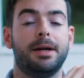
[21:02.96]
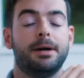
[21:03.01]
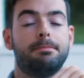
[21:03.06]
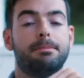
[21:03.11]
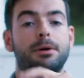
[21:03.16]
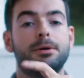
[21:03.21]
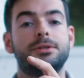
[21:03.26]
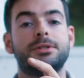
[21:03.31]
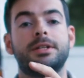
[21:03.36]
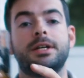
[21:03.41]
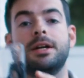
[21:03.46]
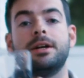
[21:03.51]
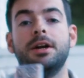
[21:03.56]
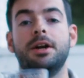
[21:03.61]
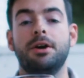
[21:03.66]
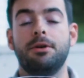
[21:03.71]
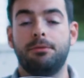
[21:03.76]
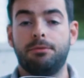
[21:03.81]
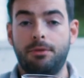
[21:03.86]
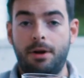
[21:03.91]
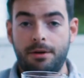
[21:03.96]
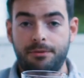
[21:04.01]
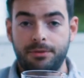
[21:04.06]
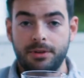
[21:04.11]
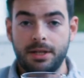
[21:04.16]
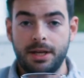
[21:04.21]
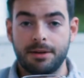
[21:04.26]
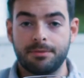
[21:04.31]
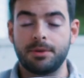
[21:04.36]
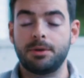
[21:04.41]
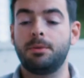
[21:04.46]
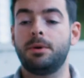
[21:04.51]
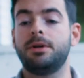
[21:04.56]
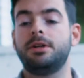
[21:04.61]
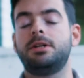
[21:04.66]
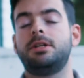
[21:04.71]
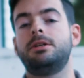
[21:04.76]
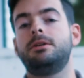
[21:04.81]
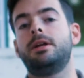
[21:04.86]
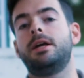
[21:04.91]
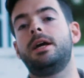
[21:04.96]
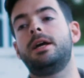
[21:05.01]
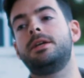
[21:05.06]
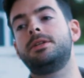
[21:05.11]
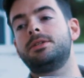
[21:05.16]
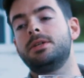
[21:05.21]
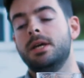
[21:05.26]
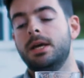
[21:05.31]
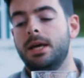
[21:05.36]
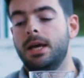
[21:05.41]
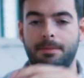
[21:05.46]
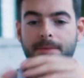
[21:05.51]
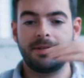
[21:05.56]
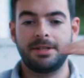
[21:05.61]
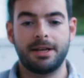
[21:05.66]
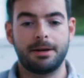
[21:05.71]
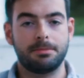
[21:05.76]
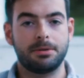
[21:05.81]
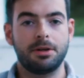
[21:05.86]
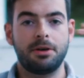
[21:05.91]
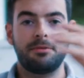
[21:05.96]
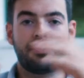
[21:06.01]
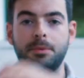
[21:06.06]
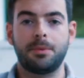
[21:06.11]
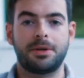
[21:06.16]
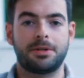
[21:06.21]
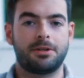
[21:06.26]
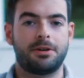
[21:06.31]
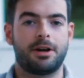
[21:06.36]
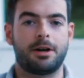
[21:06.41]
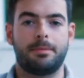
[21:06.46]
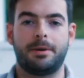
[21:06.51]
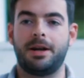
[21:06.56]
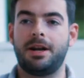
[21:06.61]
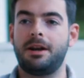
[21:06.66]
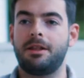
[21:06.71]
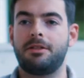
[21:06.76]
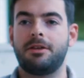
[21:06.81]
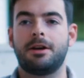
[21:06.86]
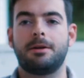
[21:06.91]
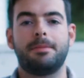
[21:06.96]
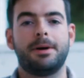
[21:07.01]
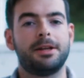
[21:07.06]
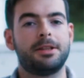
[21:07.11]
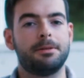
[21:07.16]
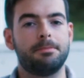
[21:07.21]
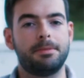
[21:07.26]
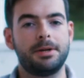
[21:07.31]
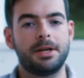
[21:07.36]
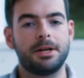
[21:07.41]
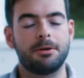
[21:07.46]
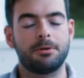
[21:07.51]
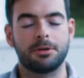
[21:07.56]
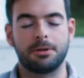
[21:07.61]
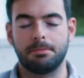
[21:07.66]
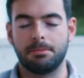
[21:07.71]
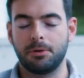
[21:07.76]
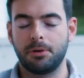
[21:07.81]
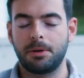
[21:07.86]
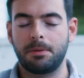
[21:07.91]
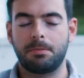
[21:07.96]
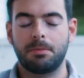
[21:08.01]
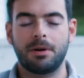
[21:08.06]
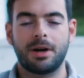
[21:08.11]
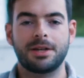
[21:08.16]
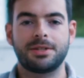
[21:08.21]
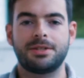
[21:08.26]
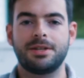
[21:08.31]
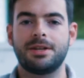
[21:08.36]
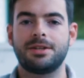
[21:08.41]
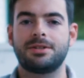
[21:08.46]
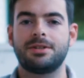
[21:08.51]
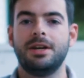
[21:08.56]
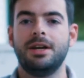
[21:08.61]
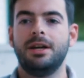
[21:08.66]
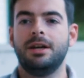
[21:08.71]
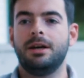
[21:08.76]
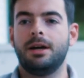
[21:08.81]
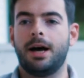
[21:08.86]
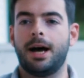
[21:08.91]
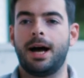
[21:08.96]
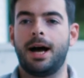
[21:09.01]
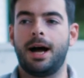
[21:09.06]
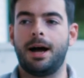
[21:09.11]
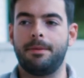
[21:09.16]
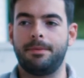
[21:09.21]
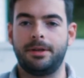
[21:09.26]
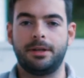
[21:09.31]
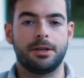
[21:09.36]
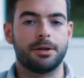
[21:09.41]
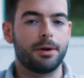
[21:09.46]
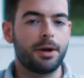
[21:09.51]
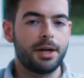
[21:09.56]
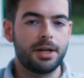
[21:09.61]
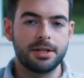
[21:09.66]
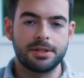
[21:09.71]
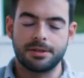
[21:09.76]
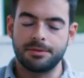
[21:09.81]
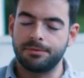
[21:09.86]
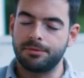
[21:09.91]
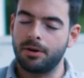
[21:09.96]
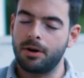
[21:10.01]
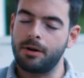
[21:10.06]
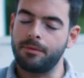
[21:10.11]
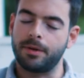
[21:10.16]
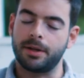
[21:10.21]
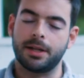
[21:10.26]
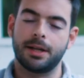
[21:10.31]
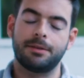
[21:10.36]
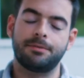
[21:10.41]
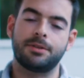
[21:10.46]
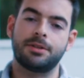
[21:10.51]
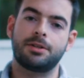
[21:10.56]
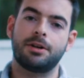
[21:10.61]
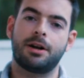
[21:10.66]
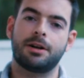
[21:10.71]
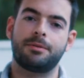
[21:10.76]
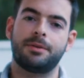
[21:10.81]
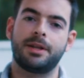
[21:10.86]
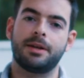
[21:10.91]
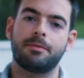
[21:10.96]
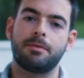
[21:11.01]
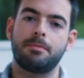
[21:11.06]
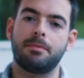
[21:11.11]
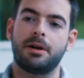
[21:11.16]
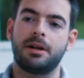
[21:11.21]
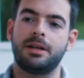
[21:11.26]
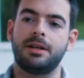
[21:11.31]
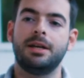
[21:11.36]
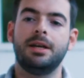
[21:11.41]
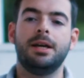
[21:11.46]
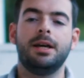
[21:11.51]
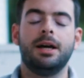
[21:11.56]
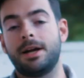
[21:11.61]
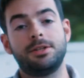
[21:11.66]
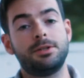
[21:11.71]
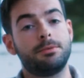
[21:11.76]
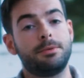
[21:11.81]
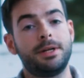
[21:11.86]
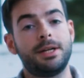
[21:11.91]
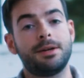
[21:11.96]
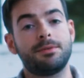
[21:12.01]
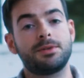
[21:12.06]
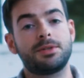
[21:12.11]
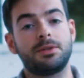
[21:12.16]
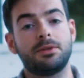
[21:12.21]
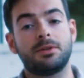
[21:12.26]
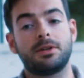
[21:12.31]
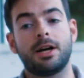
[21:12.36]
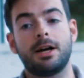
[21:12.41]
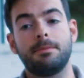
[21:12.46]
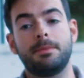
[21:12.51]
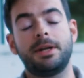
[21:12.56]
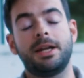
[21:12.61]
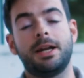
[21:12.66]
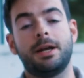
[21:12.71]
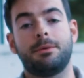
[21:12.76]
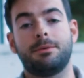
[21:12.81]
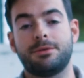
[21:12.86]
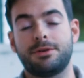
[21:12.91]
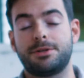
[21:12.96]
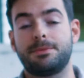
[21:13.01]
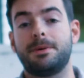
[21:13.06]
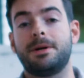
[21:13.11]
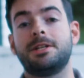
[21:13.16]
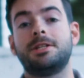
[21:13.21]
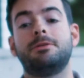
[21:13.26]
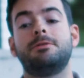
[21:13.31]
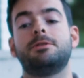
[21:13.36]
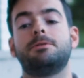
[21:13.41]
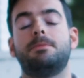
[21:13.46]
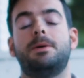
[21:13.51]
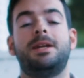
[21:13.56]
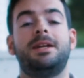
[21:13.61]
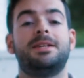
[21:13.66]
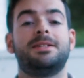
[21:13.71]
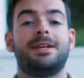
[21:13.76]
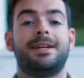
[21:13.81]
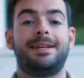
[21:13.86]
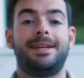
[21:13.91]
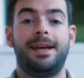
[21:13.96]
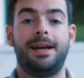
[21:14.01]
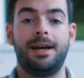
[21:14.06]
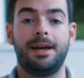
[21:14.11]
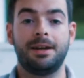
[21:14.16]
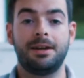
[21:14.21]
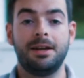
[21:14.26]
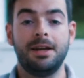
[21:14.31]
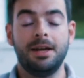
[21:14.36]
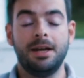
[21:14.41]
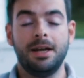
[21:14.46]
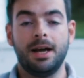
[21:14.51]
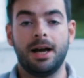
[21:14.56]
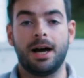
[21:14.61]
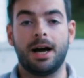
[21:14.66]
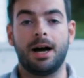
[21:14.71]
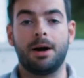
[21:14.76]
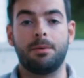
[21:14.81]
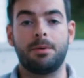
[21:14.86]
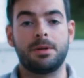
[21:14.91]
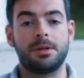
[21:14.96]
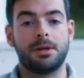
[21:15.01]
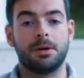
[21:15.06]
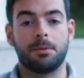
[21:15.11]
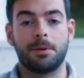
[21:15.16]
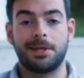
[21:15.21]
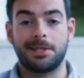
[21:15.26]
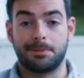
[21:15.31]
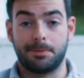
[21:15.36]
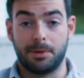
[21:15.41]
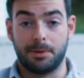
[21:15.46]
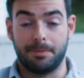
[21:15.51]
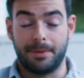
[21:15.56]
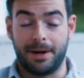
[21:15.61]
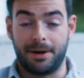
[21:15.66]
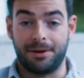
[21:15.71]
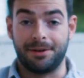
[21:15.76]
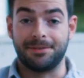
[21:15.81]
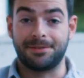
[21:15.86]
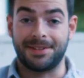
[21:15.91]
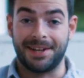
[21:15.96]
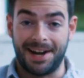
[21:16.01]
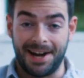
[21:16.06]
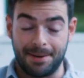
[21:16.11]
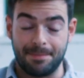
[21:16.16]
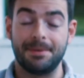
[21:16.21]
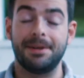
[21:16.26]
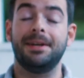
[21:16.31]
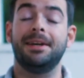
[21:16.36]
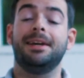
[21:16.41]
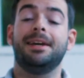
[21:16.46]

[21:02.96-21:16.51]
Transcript: and I'll post there roughly every one to two days. Comment down below if you wanna talk about anything about the beer or the brewing process, um, the ingredients involved. I love to talk with everybody. I do read every single comment and I will respond to as many as I can. Uh, within a reasonable amount of time.